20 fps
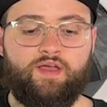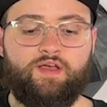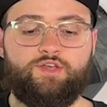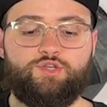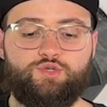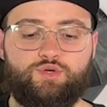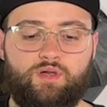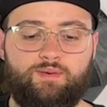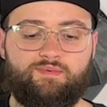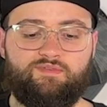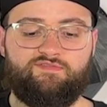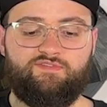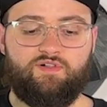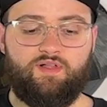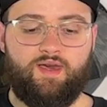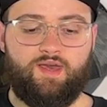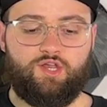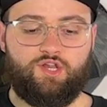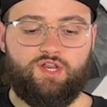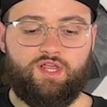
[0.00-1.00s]
Stream in full
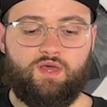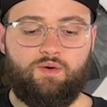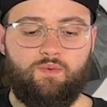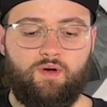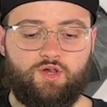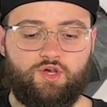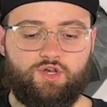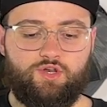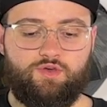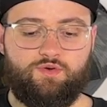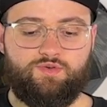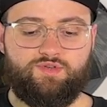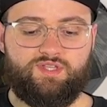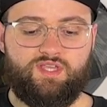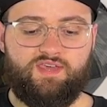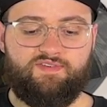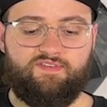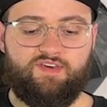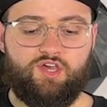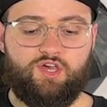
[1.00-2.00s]
HD. Watch news,
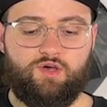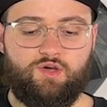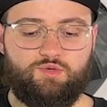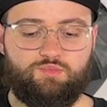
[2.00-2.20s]
TV shows,